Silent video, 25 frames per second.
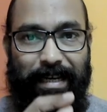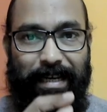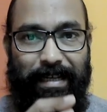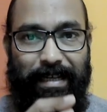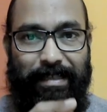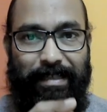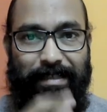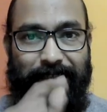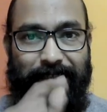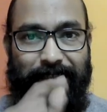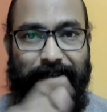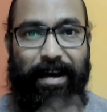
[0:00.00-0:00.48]

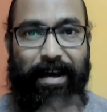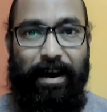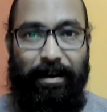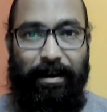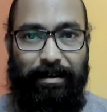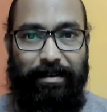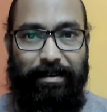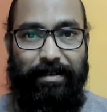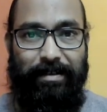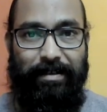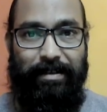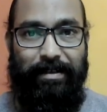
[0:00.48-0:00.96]

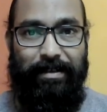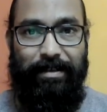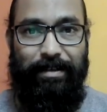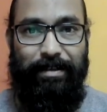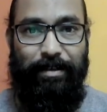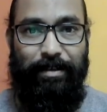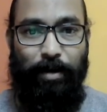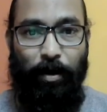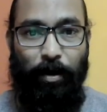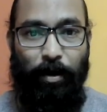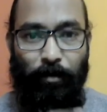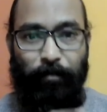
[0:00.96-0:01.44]
start
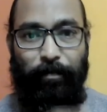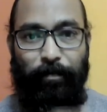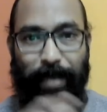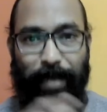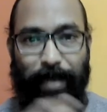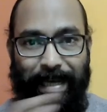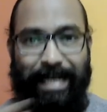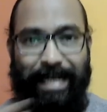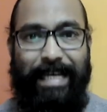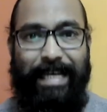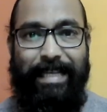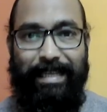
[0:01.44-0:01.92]
of
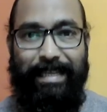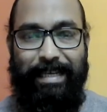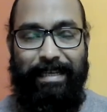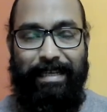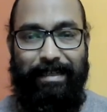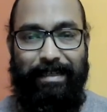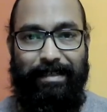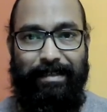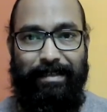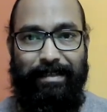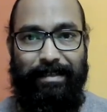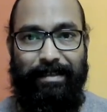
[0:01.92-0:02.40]

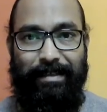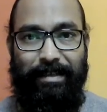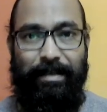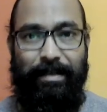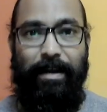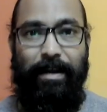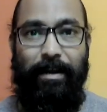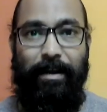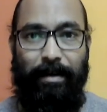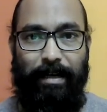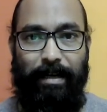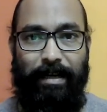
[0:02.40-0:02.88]
anything in
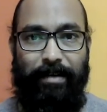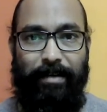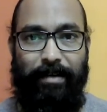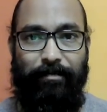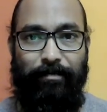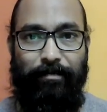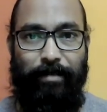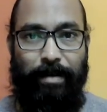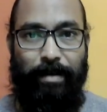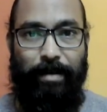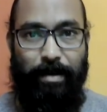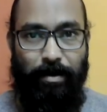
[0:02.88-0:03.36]
our life.
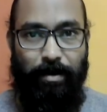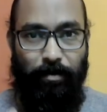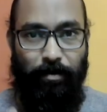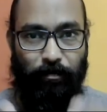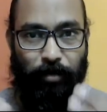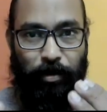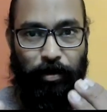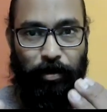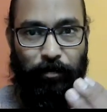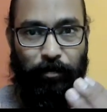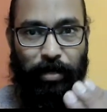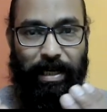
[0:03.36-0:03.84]

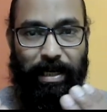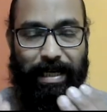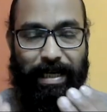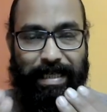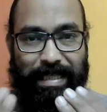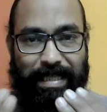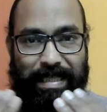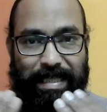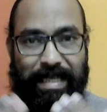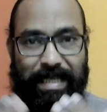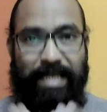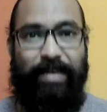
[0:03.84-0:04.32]
When we
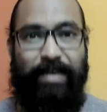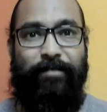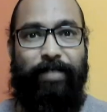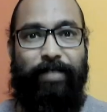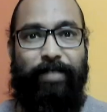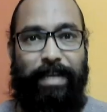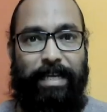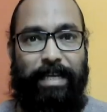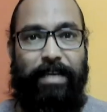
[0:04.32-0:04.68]
receive any